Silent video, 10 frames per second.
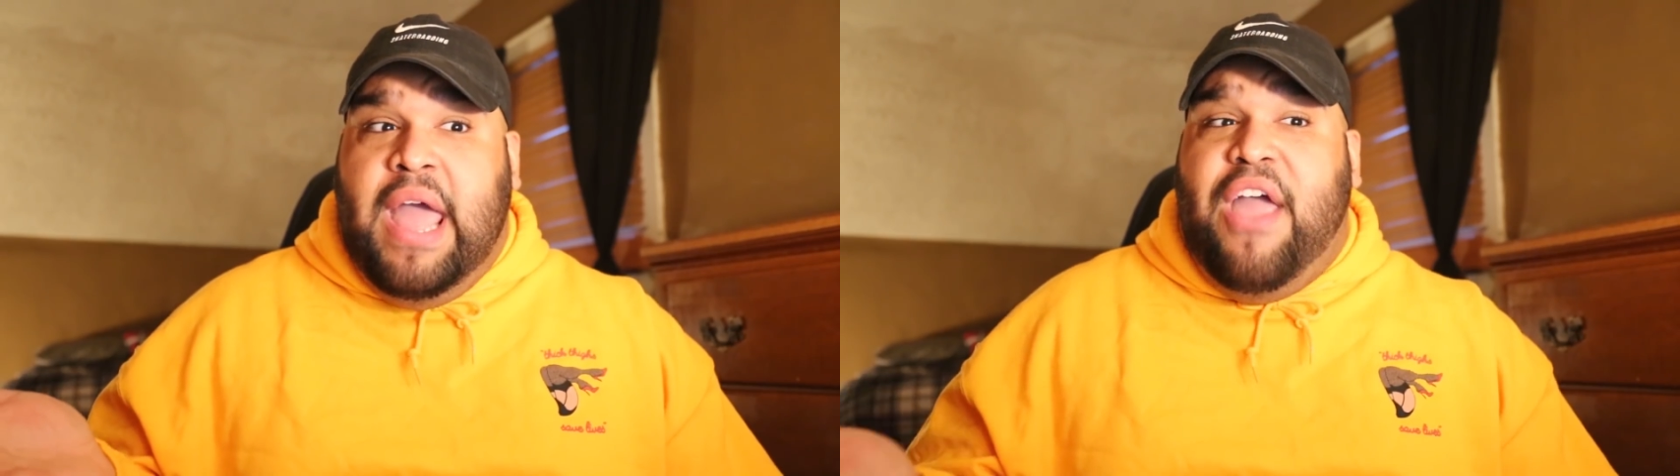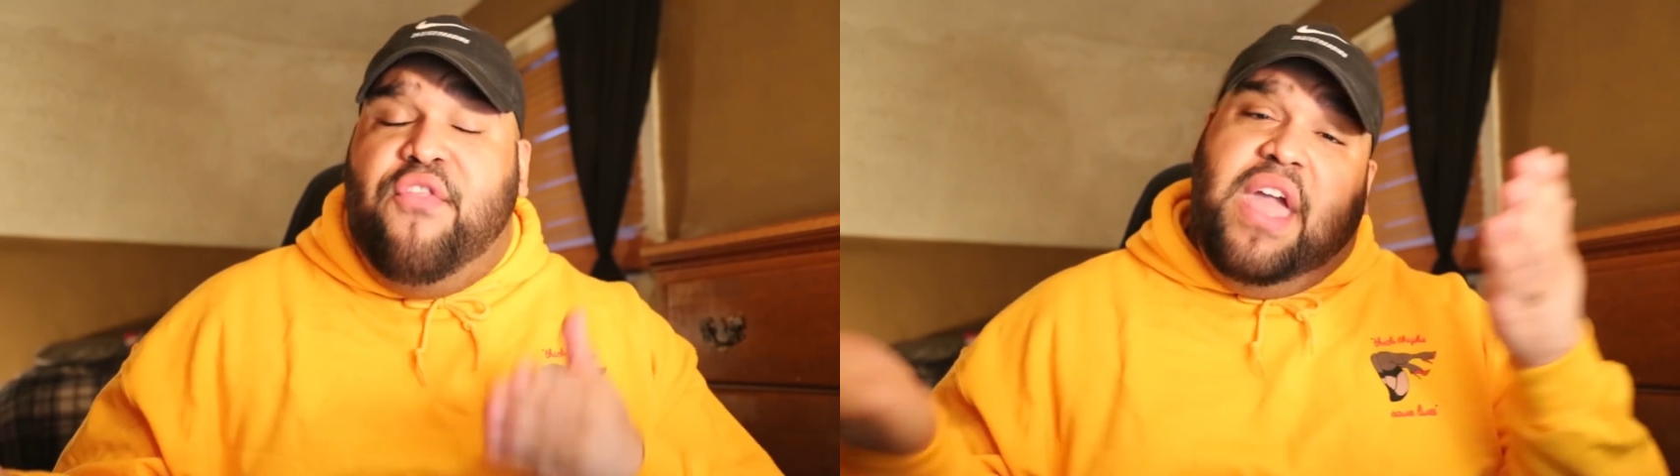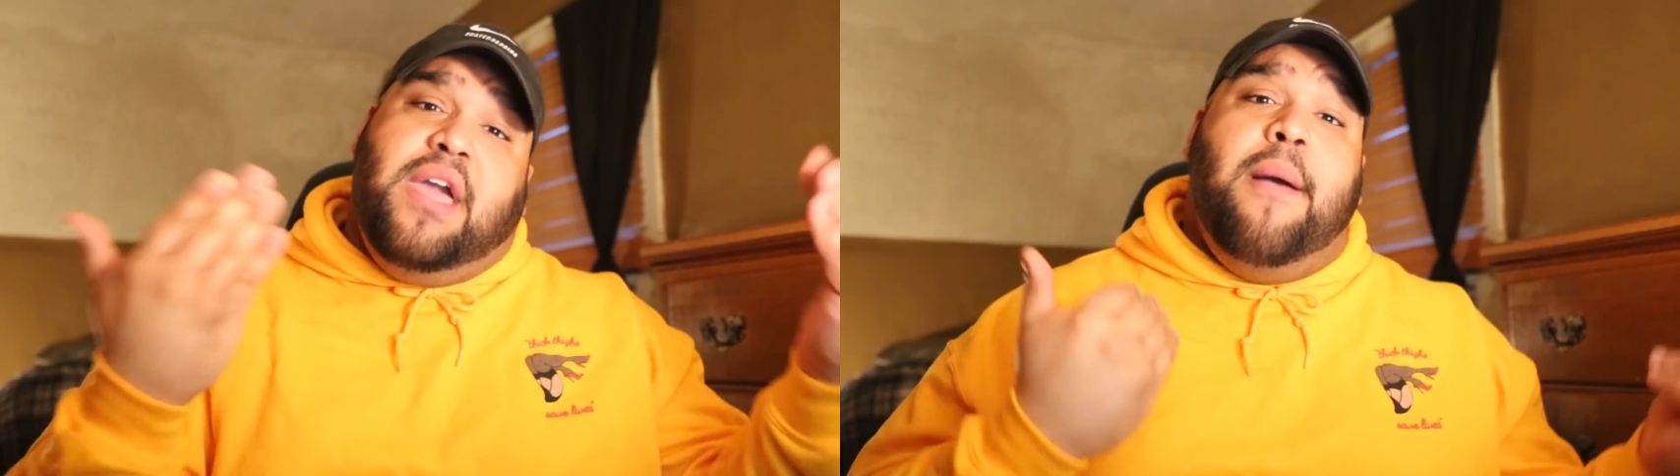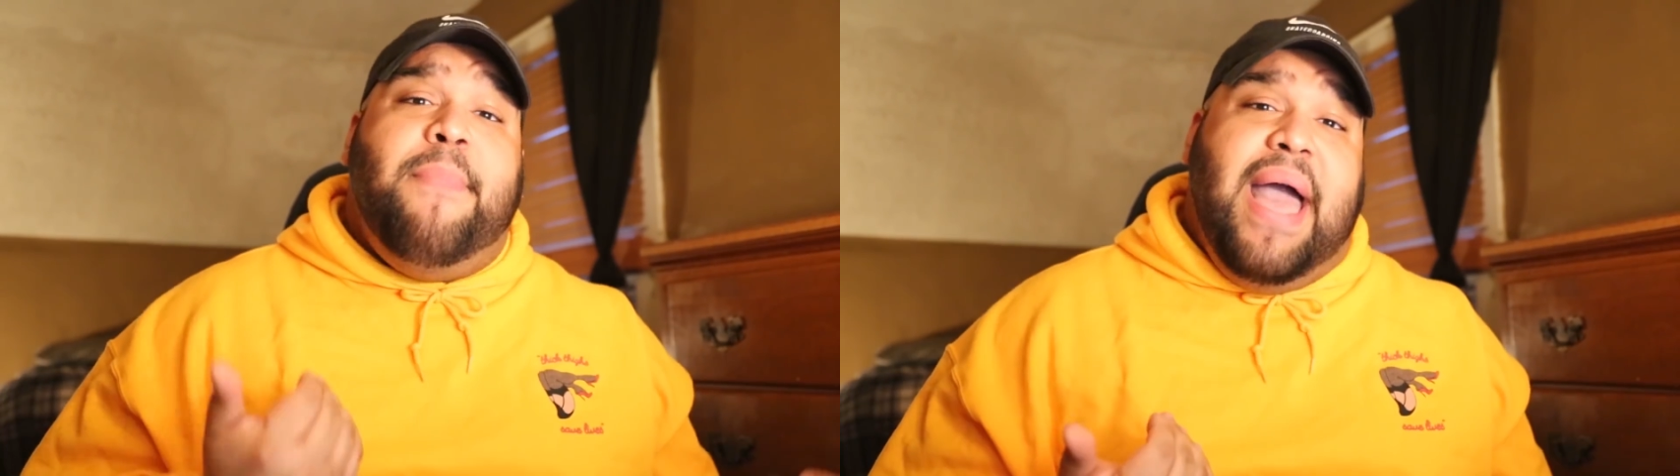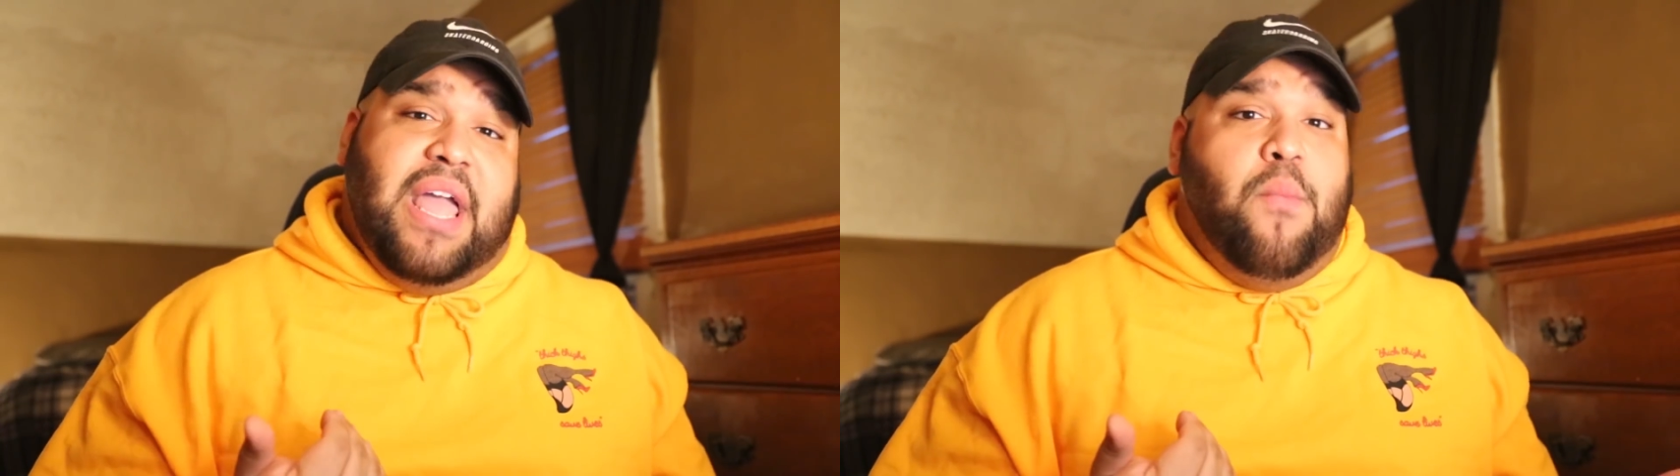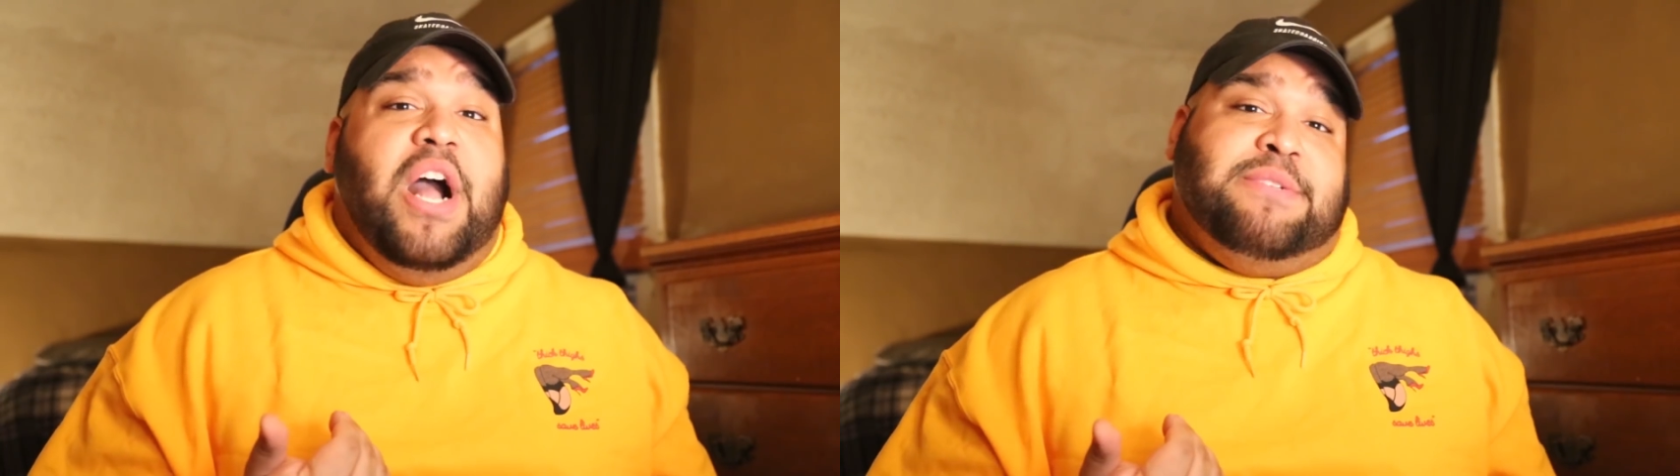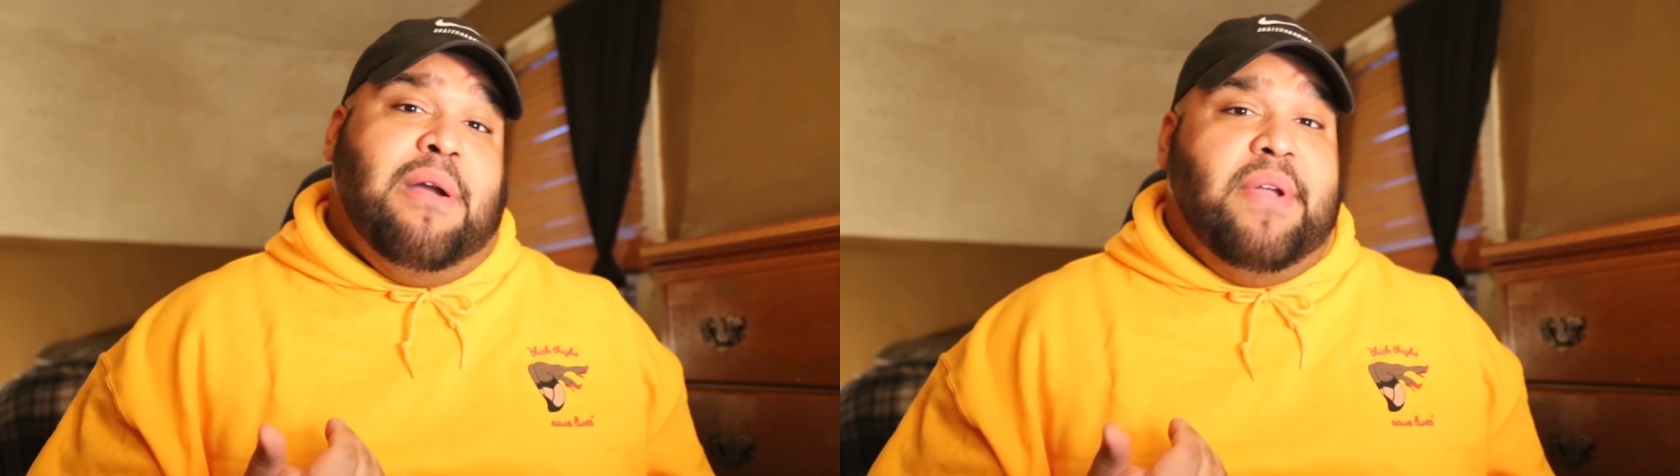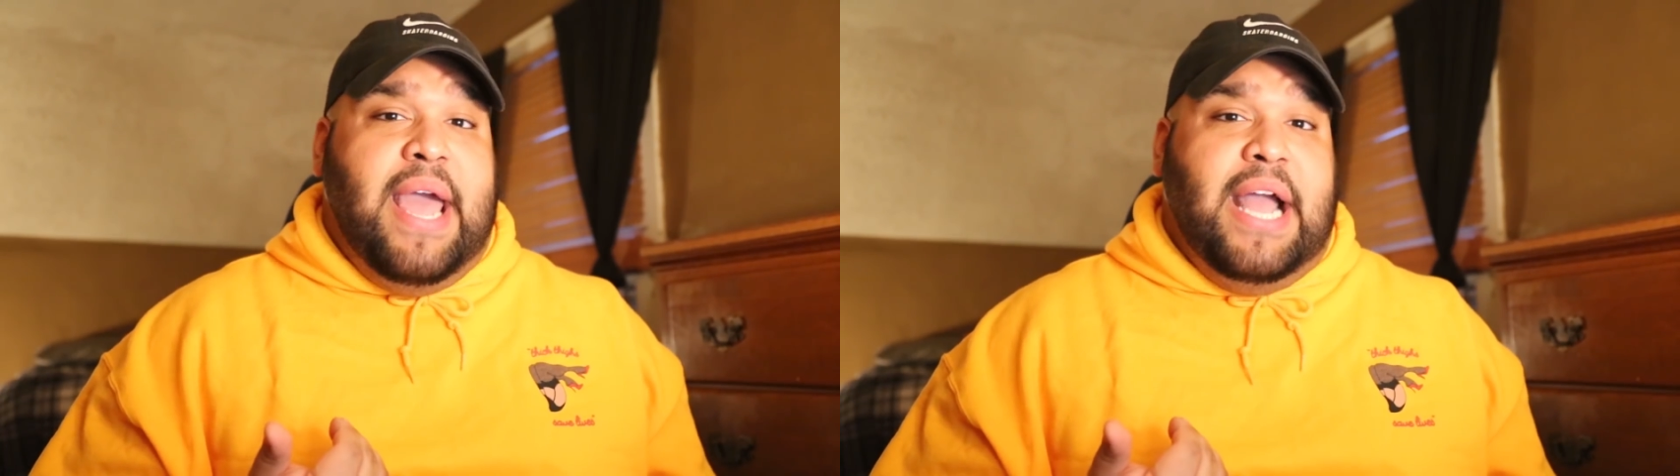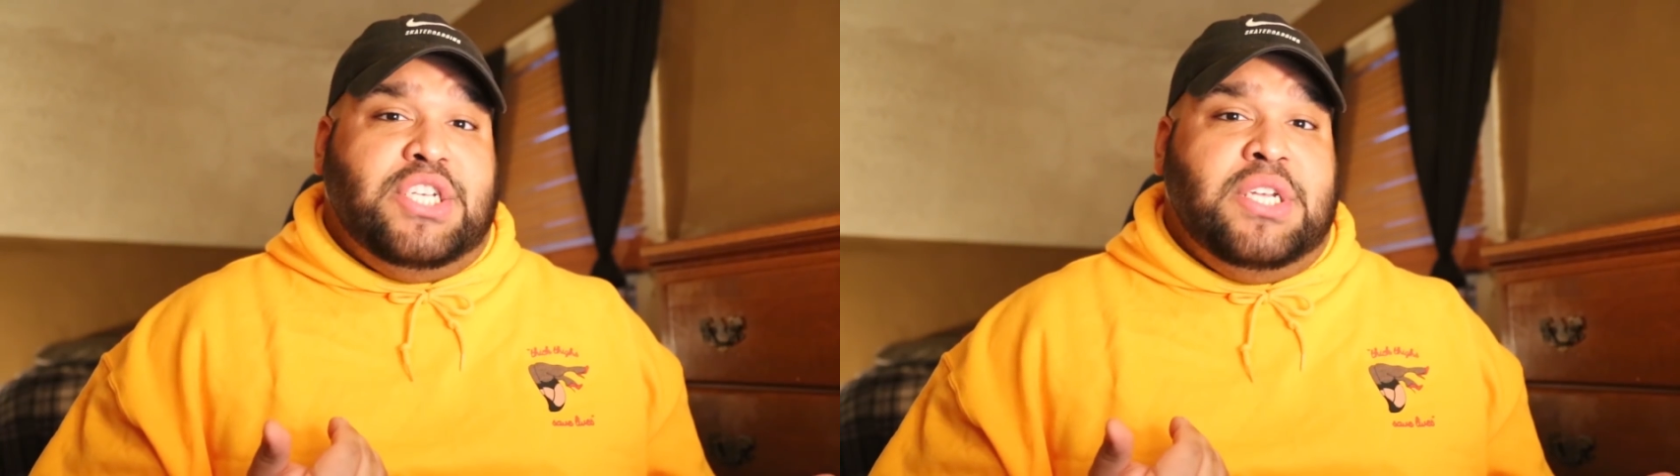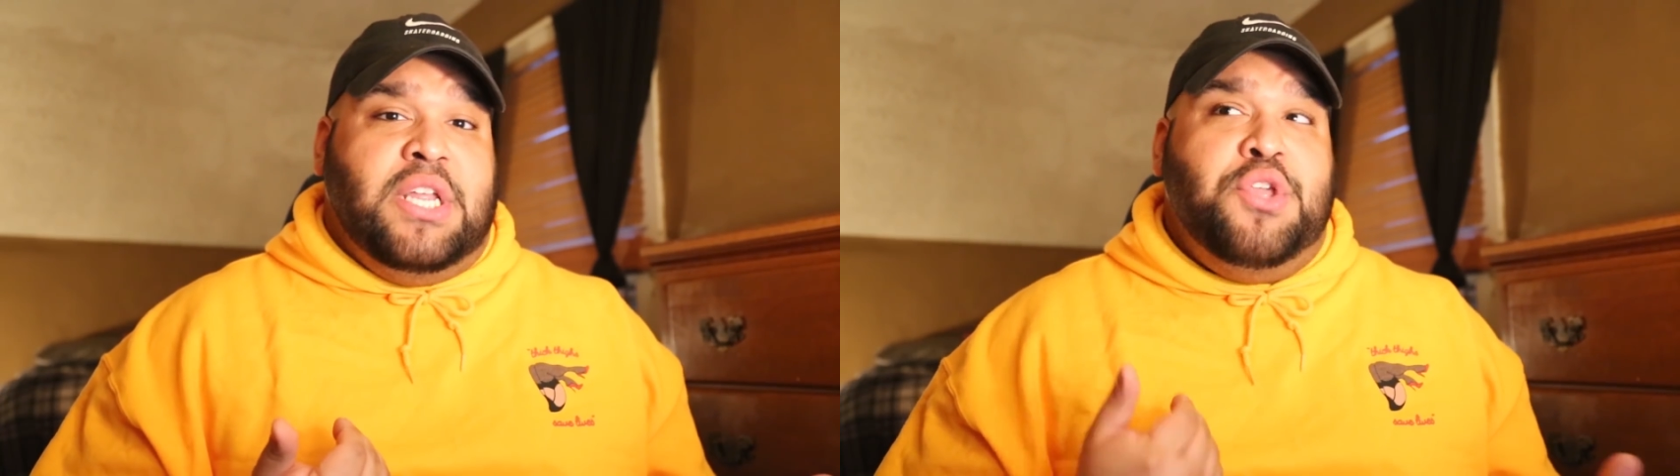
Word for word: And then come back and watch my reaction.